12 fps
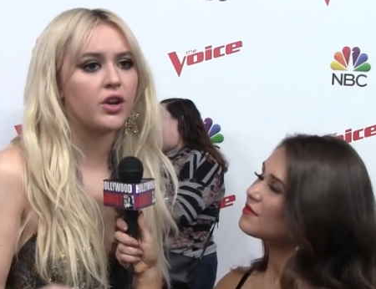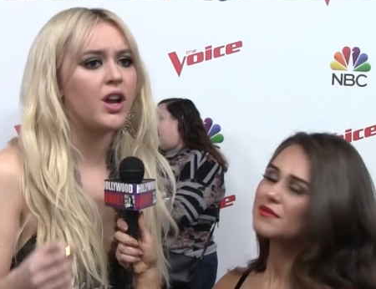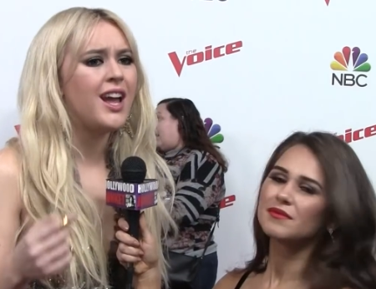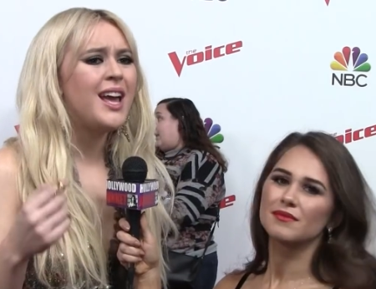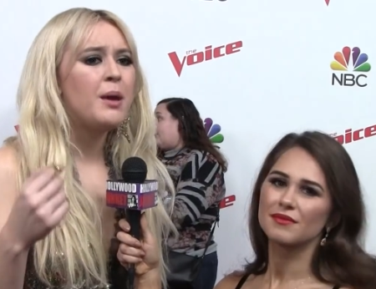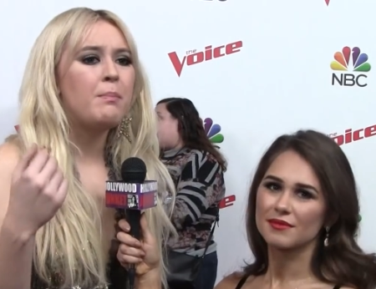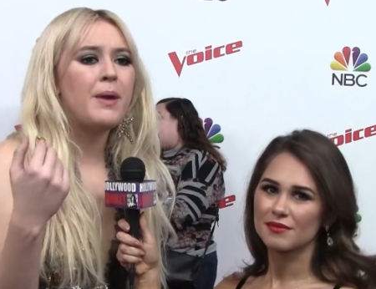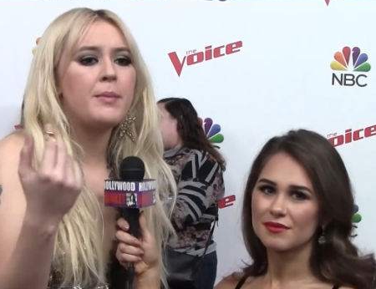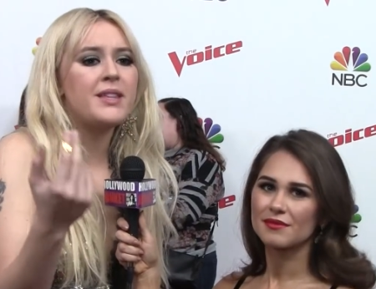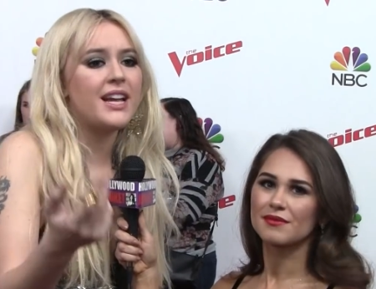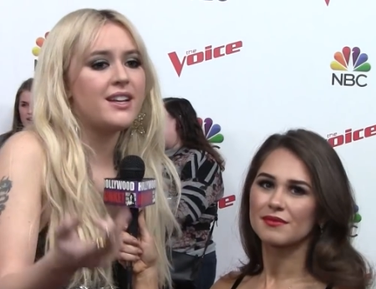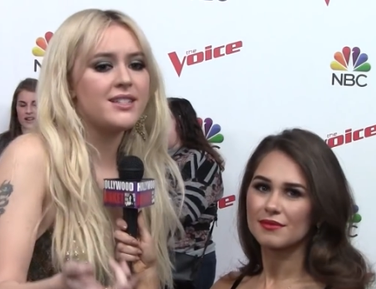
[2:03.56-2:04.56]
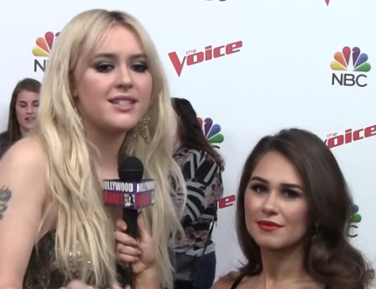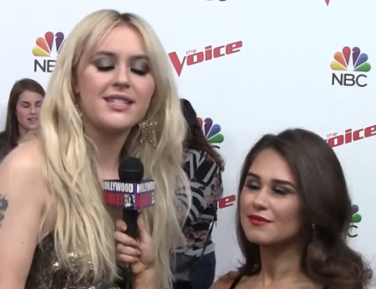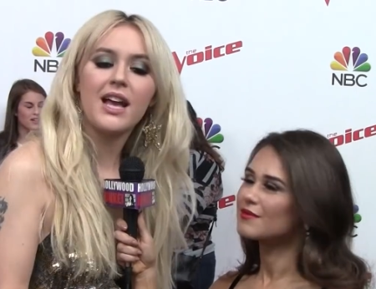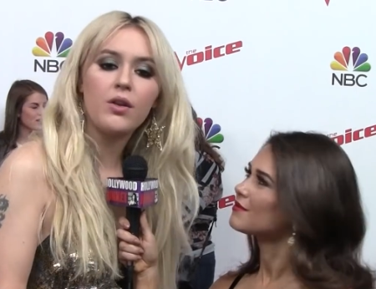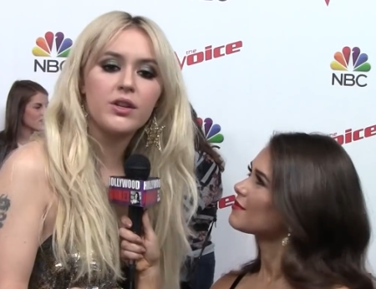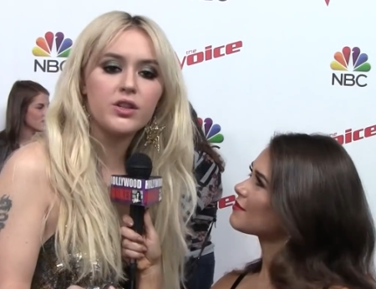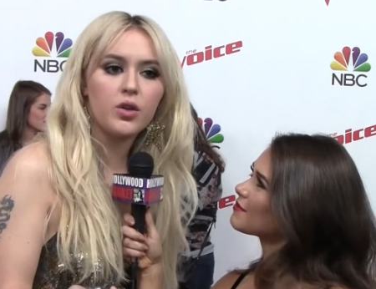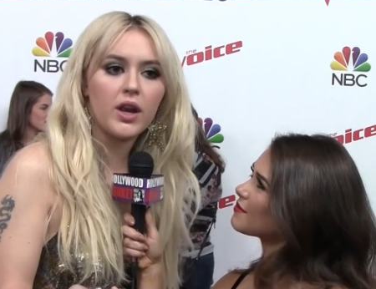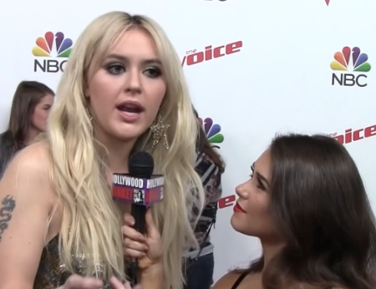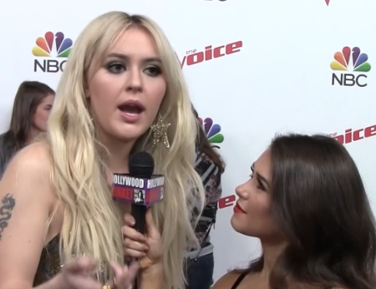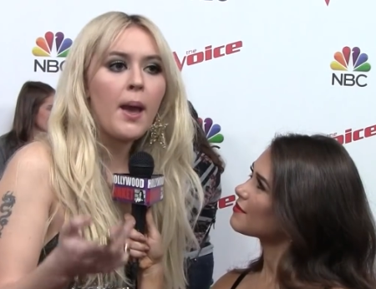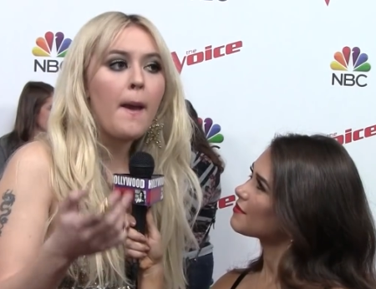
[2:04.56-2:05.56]
Speaker 1: or maybe that doesn't sound as
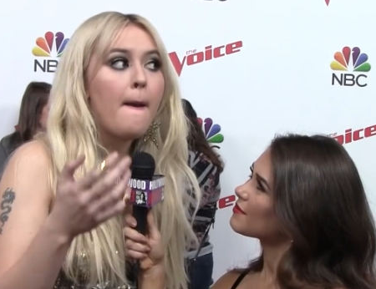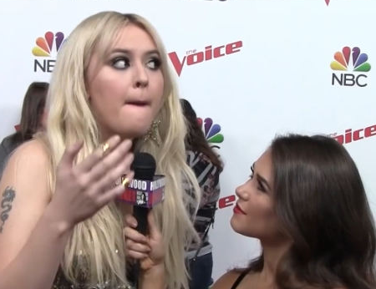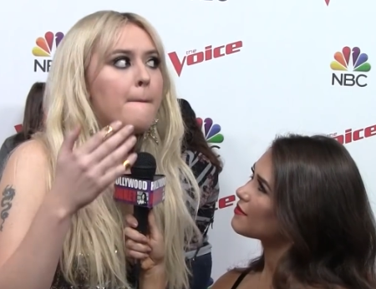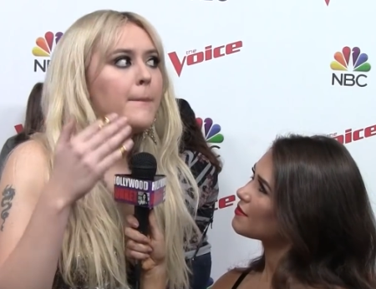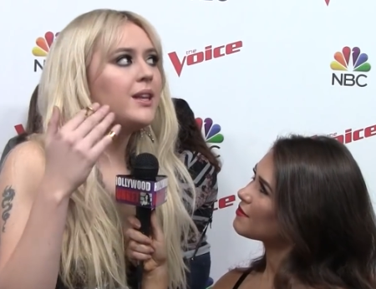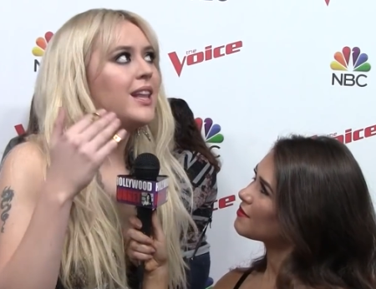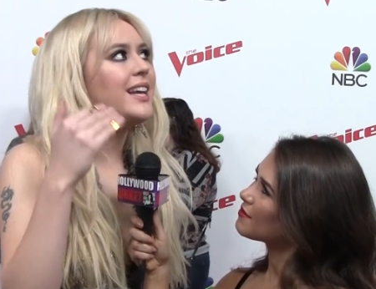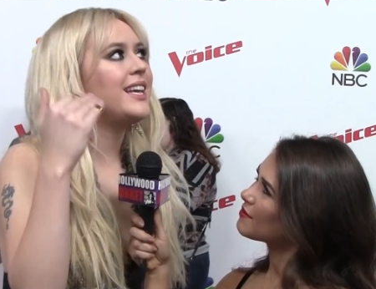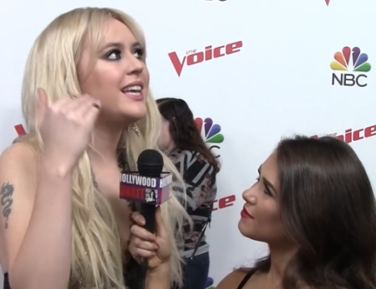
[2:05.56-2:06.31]
great, but like